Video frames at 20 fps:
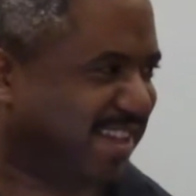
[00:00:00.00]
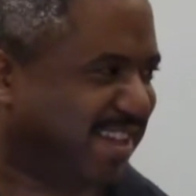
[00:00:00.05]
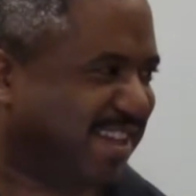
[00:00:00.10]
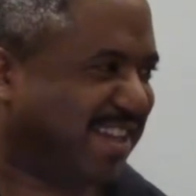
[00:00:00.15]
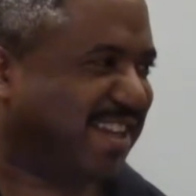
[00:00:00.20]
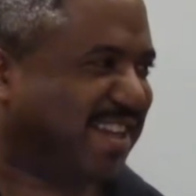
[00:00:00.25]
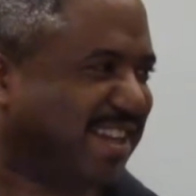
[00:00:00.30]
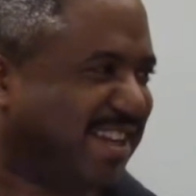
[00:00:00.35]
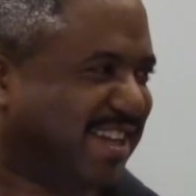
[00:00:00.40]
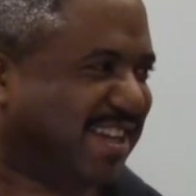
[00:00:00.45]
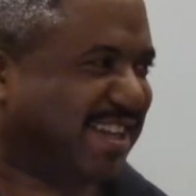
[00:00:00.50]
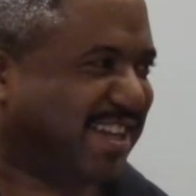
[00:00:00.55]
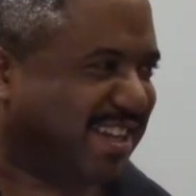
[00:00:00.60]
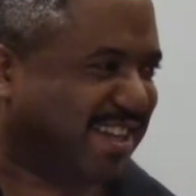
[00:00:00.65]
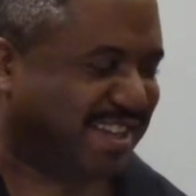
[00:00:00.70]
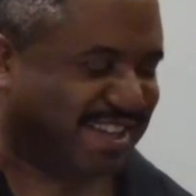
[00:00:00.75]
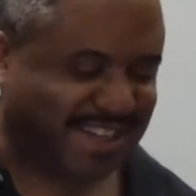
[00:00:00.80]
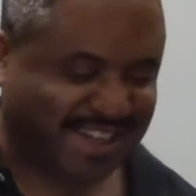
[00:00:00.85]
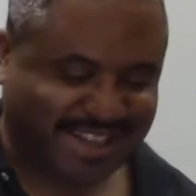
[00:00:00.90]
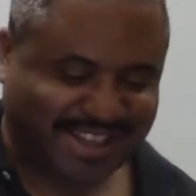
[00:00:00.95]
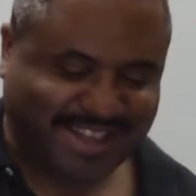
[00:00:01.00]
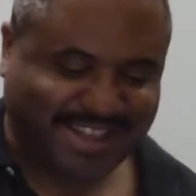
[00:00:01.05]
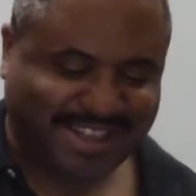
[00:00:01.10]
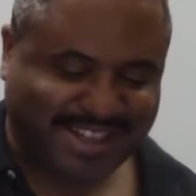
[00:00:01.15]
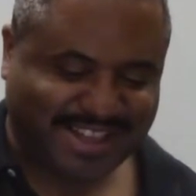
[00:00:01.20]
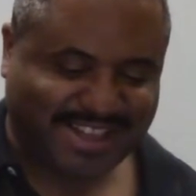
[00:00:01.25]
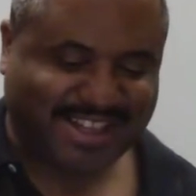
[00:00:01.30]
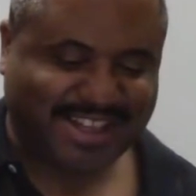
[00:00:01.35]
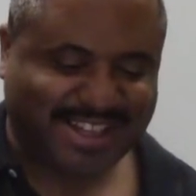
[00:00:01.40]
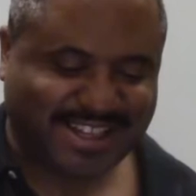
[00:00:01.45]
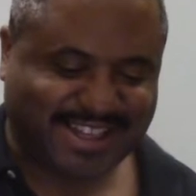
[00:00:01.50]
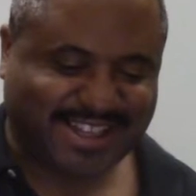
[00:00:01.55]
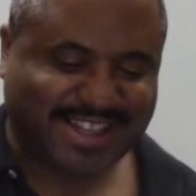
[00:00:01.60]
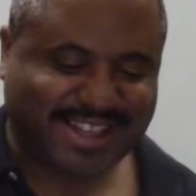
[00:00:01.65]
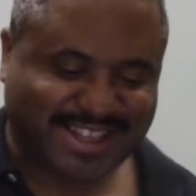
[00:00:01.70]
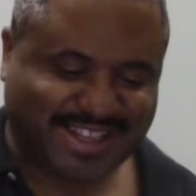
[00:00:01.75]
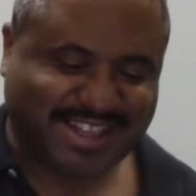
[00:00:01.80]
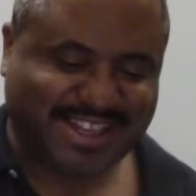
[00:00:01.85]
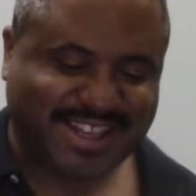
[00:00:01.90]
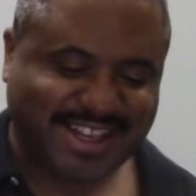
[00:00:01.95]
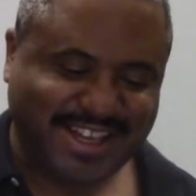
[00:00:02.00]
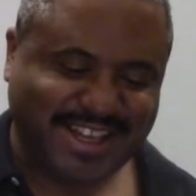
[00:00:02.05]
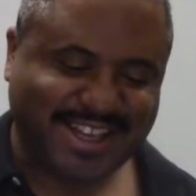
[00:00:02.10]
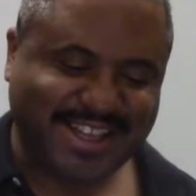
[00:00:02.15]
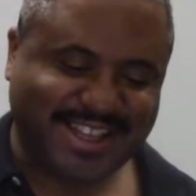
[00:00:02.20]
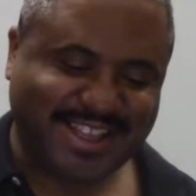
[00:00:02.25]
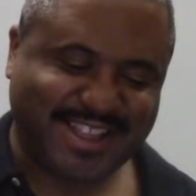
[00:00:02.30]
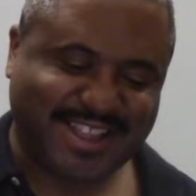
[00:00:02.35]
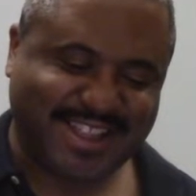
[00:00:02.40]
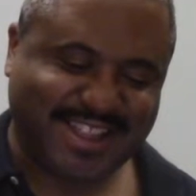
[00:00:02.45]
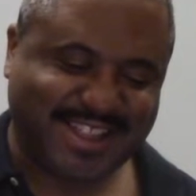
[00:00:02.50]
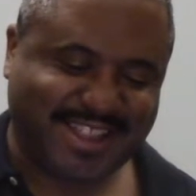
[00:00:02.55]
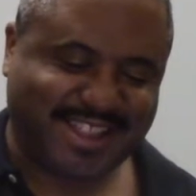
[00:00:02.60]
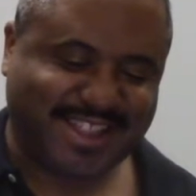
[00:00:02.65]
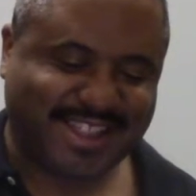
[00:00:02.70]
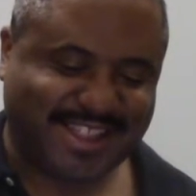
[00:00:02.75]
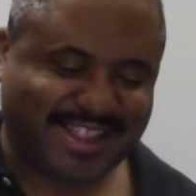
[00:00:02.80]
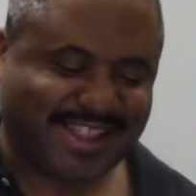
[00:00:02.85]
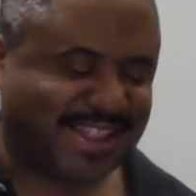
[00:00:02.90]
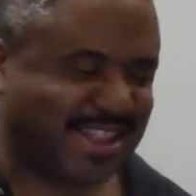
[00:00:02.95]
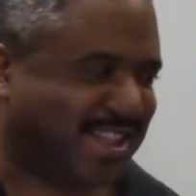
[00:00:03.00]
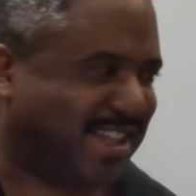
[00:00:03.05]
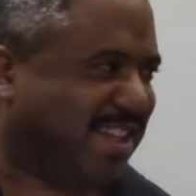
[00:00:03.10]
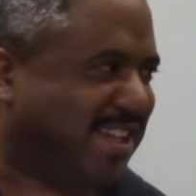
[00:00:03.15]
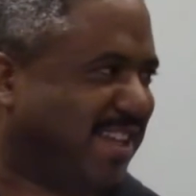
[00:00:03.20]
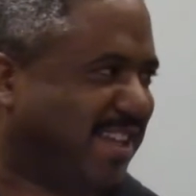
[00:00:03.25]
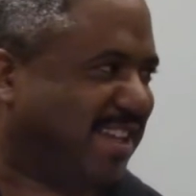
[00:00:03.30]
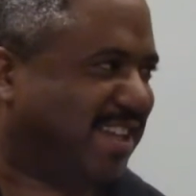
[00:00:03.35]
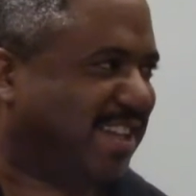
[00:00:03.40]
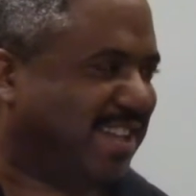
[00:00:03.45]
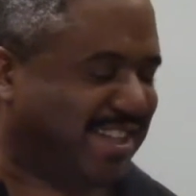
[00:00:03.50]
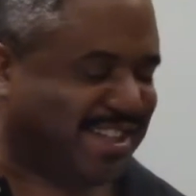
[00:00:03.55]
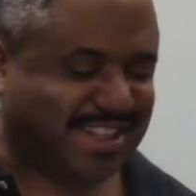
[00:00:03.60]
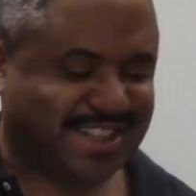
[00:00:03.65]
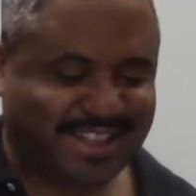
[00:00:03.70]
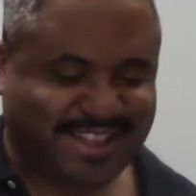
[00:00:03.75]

It's just not a good plan. No.